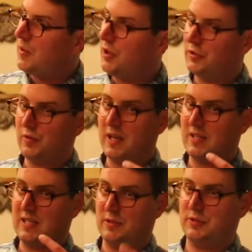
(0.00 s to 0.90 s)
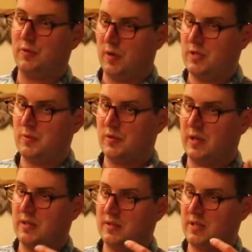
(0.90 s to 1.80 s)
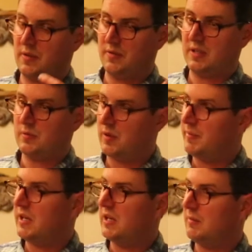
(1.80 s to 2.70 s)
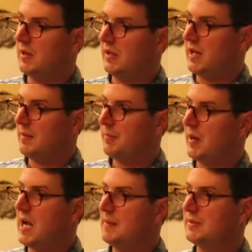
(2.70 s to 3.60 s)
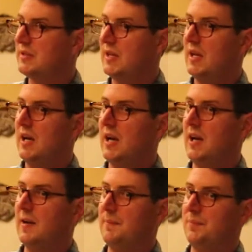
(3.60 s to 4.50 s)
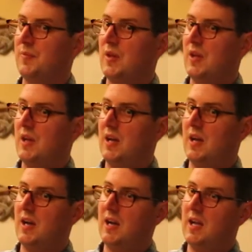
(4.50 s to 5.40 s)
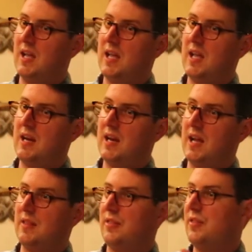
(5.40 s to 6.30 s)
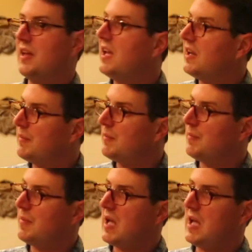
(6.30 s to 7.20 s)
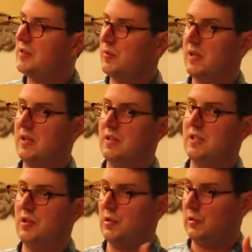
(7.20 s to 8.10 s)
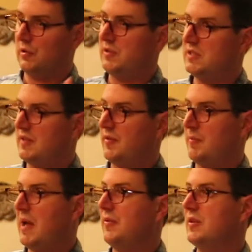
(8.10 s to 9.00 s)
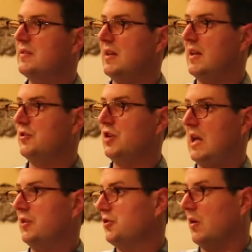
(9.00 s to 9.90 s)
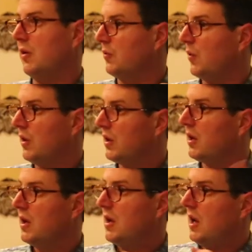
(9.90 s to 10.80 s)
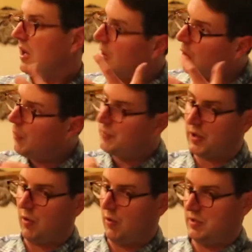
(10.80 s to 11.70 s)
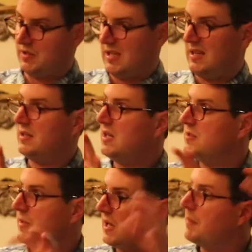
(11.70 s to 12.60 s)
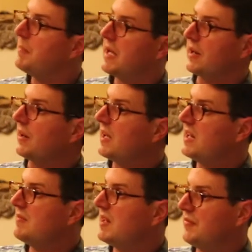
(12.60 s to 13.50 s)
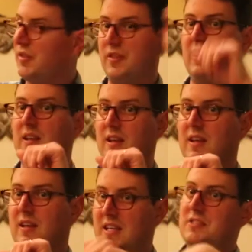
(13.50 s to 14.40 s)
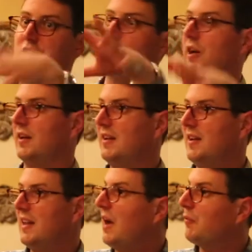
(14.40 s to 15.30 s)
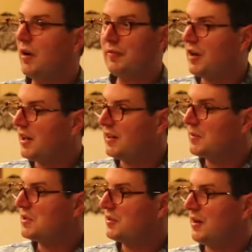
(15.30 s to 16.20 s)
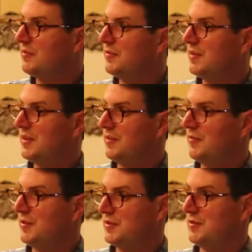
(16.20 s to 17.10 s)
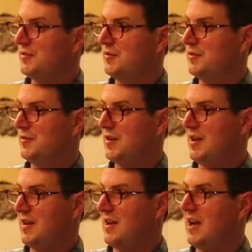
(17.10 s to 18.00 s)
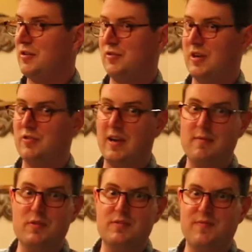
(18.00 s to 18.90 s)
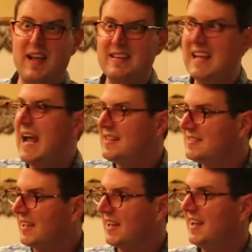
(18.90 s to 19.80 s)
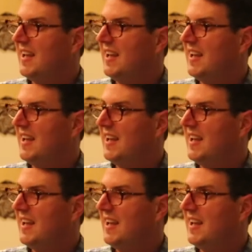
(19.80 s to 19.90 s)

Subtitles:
We're all trying to tell stories. We're trying to tell things with a beginning, middle, and end, perhaps. And I think as we continue to learn these different methods and challenge our own work, I hope the goal is that it does become better. And even if the thing is good, that rough cut that we saw at the first How to Train Your Dragon was fantastic.